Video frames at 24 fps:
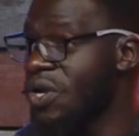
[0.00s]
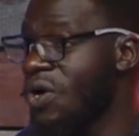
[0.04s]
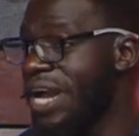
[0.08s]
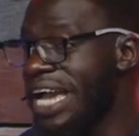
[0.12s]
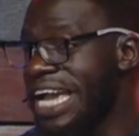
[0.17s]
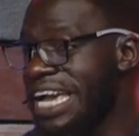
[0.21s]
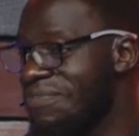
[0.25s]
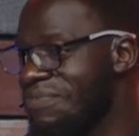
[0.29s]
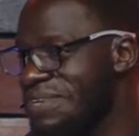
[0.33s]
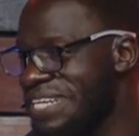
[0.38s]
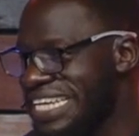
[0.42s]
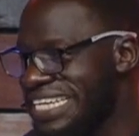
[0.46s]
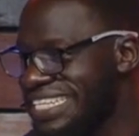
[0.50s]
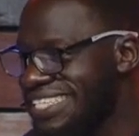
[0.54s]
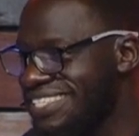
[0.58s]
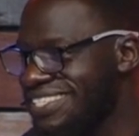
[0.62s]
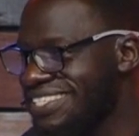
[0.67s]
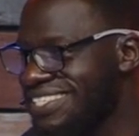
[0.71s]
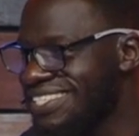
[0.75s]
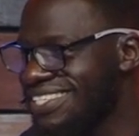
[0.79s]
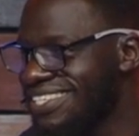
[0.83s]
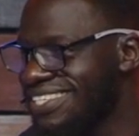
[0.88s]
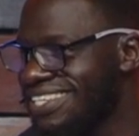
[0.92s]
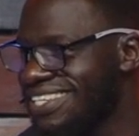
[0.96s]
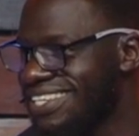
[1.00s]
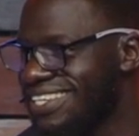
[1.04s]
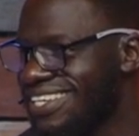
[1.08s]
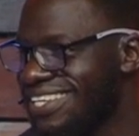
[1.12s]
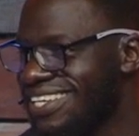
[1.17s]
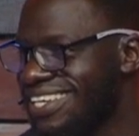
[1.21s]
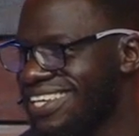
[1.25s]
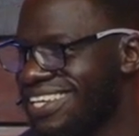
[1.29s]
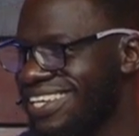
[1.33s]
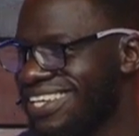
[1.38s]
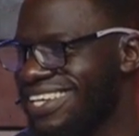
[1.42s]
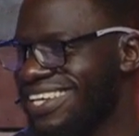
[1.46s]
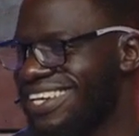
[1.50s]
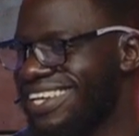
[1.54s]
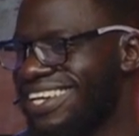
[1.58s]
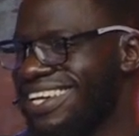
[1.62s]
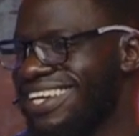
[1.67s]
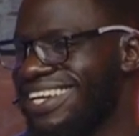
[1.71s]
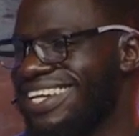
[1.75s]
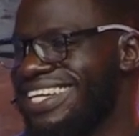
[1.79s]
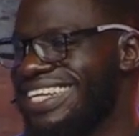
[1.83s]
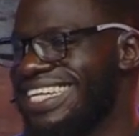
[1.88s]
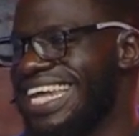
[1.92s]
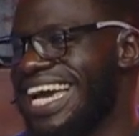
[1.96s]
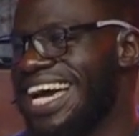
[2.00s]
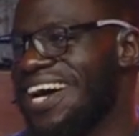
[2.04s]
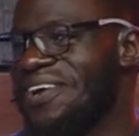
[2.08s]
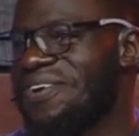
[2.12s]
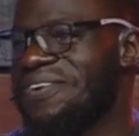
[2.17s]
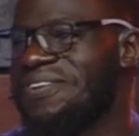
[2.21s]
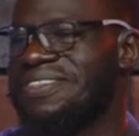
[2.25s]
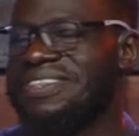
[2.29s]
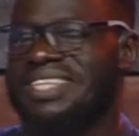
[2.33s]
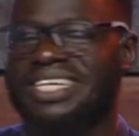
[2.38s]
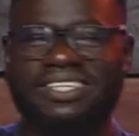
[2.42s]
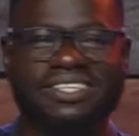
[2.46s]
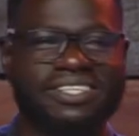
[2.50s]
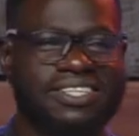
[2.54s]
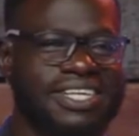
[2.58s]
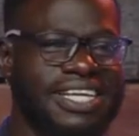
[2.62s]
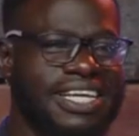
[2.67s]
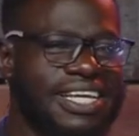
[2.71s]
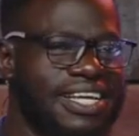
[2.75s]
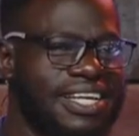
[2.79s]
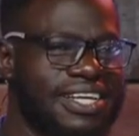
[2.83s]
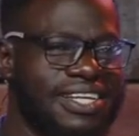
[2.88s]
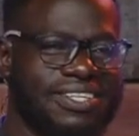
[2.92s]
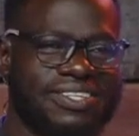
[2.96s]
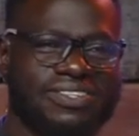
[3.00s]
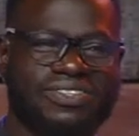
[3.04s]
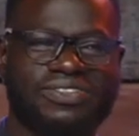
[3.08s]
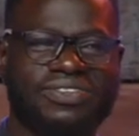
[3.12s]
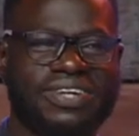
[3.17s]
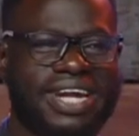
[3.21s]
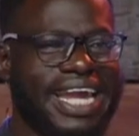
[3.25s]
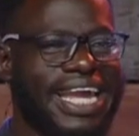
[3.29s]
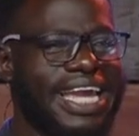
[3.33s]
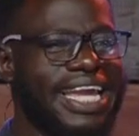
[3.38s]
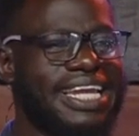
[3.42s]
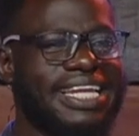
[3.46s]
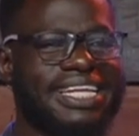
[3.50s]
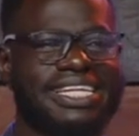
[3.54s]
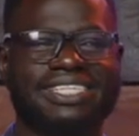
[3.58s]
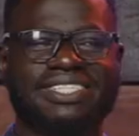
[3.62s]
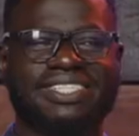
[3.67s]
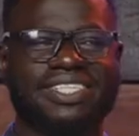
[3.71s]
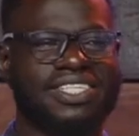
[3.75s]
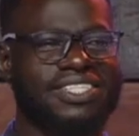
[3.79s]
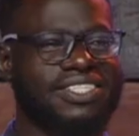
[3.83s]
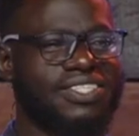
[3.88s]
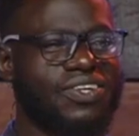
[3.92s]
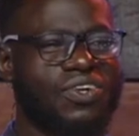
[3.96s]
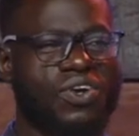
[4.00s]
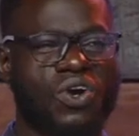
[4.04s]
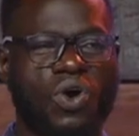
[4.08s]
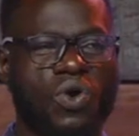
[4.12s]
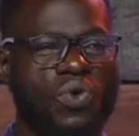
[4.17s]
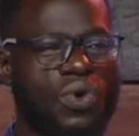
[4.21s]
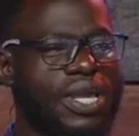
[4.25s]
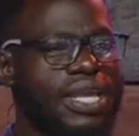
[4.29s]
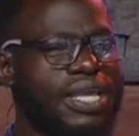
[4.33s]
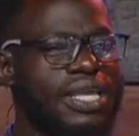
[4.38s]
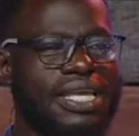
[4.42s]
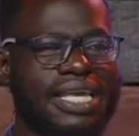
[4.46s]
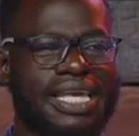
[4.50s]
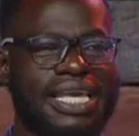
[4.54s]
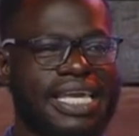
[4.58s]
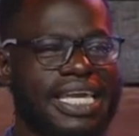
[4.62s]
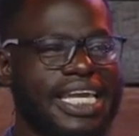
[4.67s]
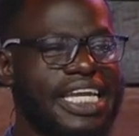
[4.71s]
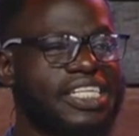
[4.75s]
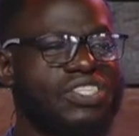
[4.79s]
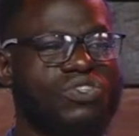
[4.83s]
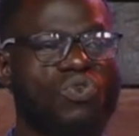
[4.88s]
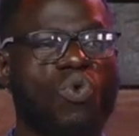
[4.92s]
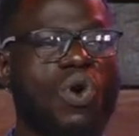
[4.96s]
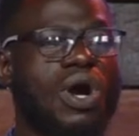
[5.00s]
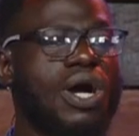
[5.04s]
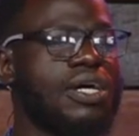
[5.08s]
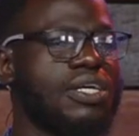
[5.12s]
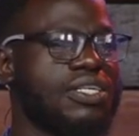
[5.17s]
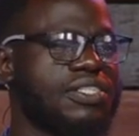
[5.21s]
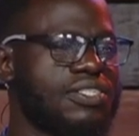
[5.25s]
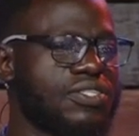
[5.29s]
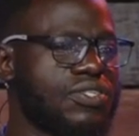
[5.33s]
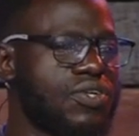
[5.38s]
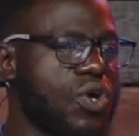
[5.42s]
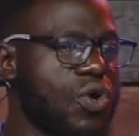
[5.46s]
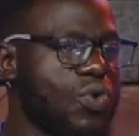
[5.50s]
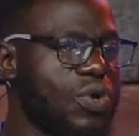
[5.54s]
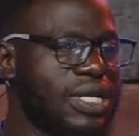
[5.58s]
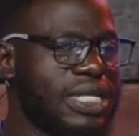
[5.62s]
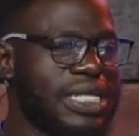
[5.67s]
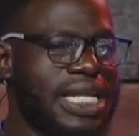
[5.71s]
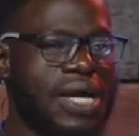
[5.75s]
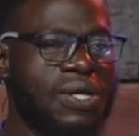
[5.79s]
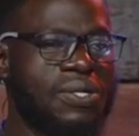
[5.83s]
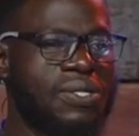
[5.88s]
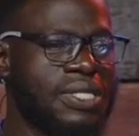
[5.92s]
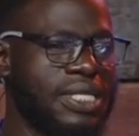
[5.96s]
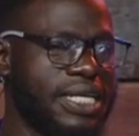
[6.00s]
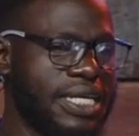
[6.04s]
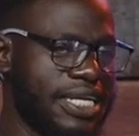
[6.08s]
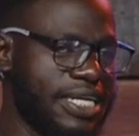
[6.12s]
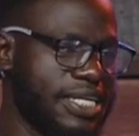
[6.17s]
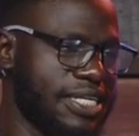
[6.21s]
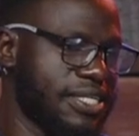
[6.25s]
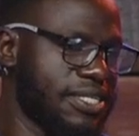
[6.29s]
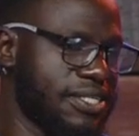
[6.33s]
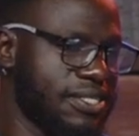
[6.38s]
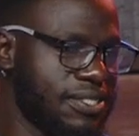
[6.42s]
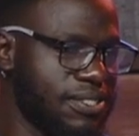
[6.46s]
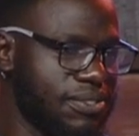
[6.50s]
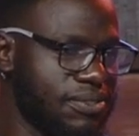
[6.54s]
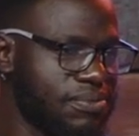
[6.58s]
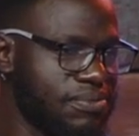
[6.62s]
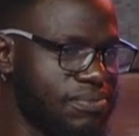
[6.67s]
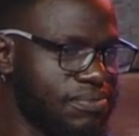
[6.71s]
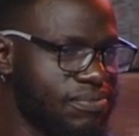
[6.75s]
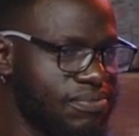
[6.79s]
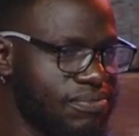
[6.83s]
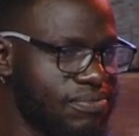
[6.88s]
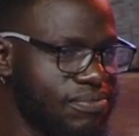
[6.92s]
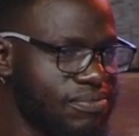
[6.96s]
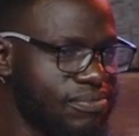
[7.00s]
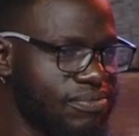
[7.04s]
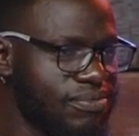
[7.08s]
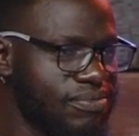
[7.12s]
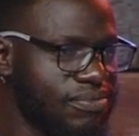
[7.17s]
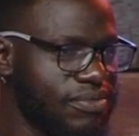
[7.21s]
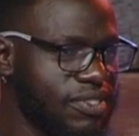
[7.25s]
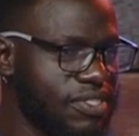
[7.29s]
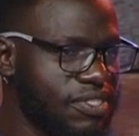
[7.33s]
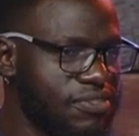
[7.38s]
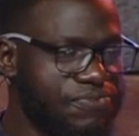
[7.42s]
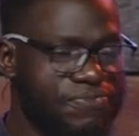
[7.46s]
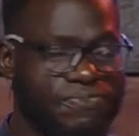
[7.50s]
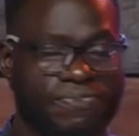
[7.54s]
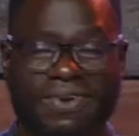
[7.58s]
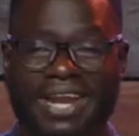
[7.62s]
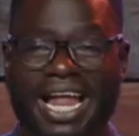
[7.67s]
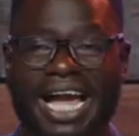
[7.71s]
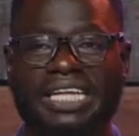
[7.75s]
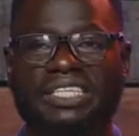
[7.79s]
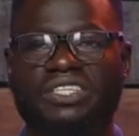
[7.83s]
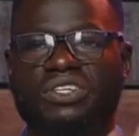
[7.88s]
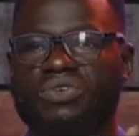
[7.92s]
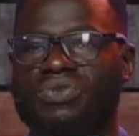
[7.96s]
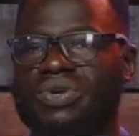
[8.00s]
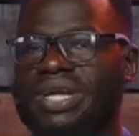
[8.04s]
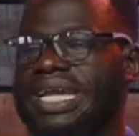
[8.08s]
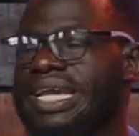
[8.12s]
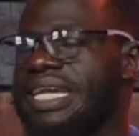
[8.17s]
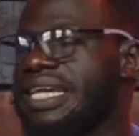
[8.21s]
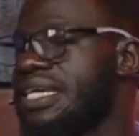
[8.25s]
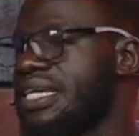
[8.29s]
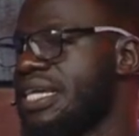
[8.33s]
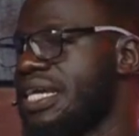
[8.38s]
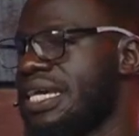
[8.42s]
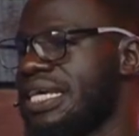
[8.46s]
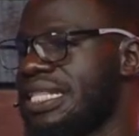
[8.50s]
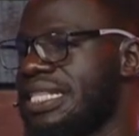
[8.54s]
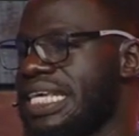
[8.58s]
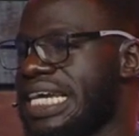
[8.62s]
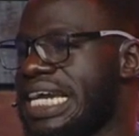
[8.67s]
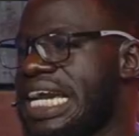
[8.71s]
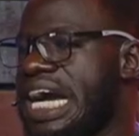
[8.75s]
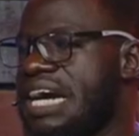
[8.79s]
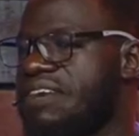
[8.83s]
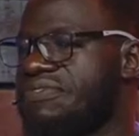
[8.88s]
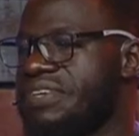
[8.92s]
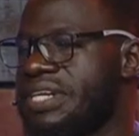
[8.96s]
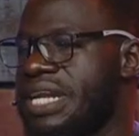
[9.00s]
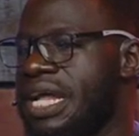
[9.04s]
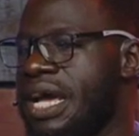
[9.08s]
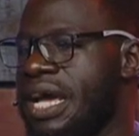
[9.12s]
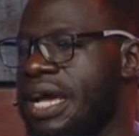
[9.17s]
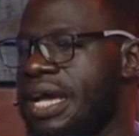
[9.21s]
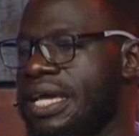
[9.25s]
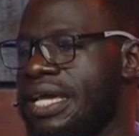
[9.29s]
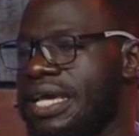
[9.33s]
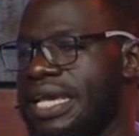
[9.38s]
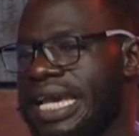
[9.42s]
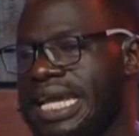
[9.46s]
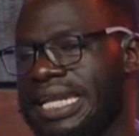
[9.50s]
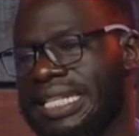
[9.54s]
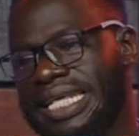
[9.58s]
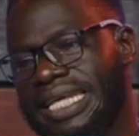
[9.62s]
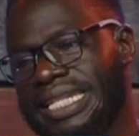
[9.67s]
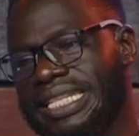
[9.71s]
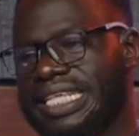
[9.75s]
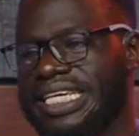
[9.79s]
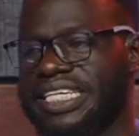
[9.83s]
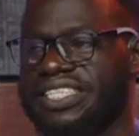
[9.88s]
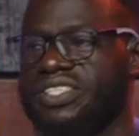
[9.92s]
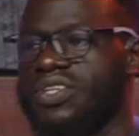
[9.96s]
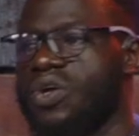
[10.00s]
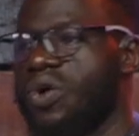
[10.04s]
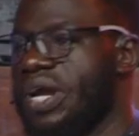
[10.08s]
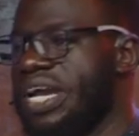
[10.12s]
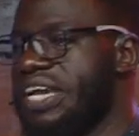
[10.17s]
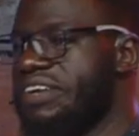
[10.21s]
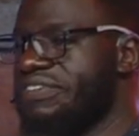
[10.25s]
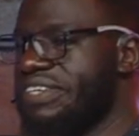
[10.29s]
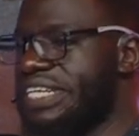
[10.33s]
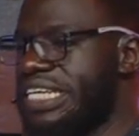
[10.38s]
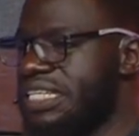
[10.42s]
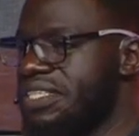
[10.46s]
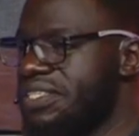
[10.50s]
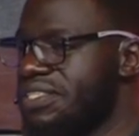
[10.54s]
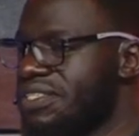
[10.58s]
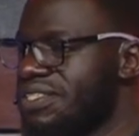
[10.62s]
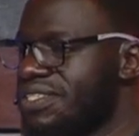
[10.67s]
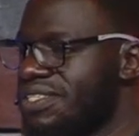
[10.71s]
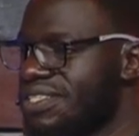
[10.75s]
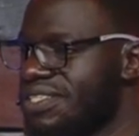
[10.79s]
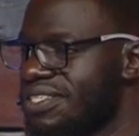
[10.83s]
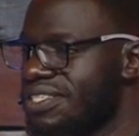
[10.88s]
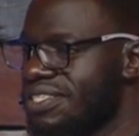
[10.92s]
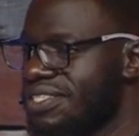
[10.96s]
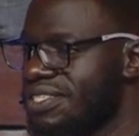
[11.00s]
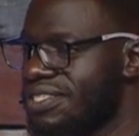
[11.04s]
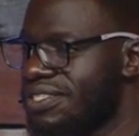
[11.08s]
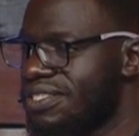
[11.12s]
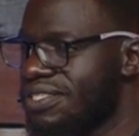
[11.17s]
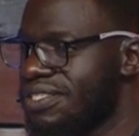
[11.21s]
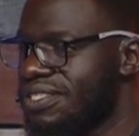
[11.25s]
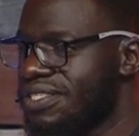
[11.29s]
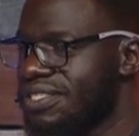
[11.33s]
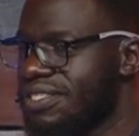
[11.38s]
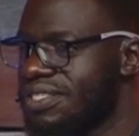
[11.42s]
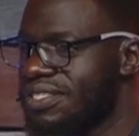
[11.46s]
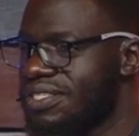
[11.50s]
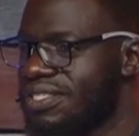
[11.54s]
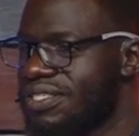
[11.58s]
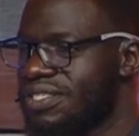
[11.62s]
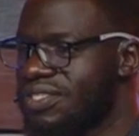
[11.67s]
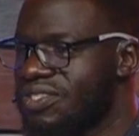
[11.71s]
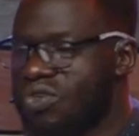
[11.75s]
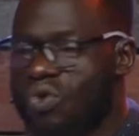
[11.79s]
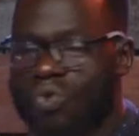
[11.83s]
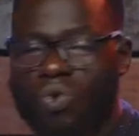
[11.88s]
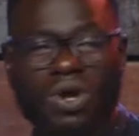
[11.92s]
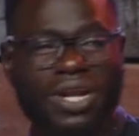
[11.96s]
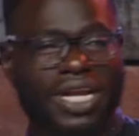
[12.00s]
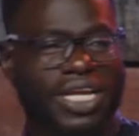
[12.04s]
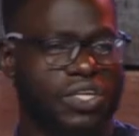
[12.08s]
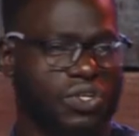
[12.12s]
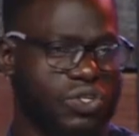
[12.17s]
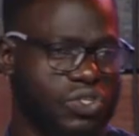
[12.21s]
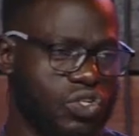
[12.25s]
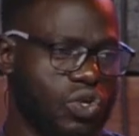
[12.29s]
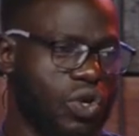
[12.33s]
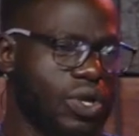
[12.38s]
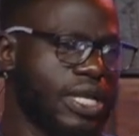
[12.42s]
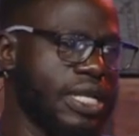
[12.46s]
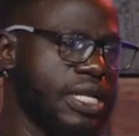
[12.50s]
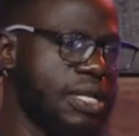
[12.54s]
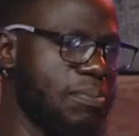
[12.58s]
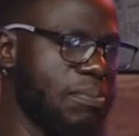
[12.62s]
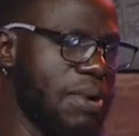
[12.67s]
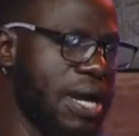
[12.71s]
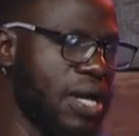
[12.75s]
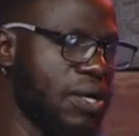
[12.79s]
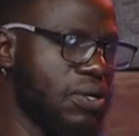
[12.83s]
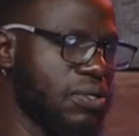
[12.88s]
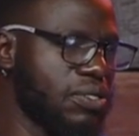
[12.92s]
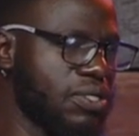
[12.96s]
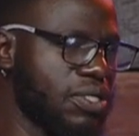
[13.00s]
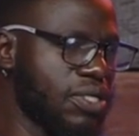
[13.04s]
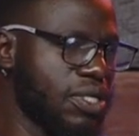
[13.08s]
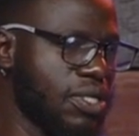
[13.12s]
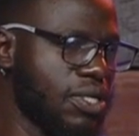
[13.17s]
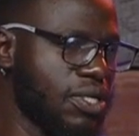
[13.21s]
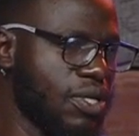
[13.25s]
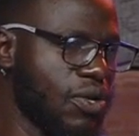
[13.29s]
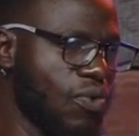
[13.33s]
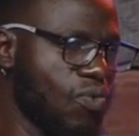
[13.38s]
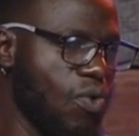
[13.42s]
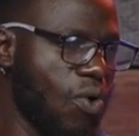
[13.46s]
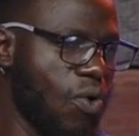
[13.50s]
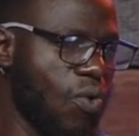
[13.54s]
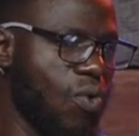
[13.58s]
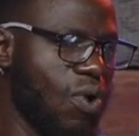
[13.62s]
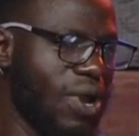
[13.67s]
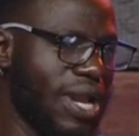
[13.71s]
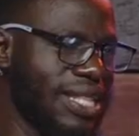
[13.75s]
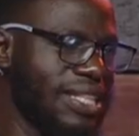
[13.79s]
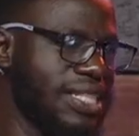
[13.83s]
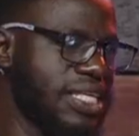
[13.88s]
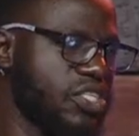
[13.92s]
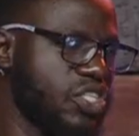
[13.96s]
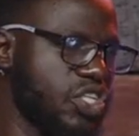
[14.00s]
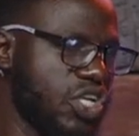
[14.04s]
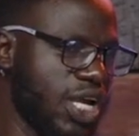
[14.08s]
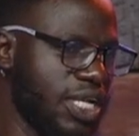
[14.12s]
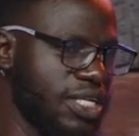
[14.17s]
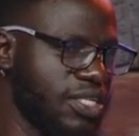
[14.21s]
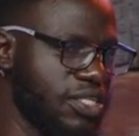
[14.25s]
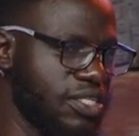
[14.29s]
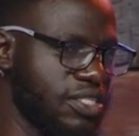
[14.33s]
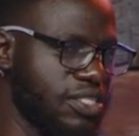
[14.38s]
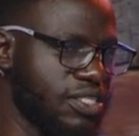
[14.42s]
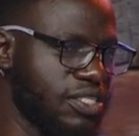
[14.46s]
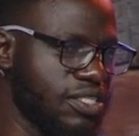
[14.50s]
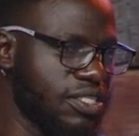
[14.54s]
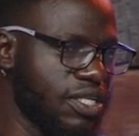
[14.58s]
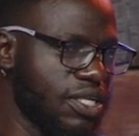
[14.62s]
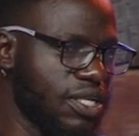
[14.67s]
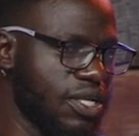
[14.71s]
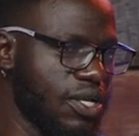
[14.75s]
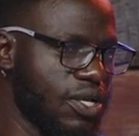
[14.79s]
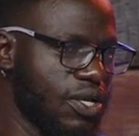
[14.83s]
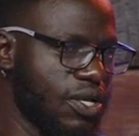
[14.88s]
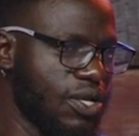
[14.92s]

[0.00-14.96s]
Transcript: no evidence. Down the drain is just going, it's worse going down there. It's flattering the governor and then there's no evidence. So what are you talking about? What are the charges?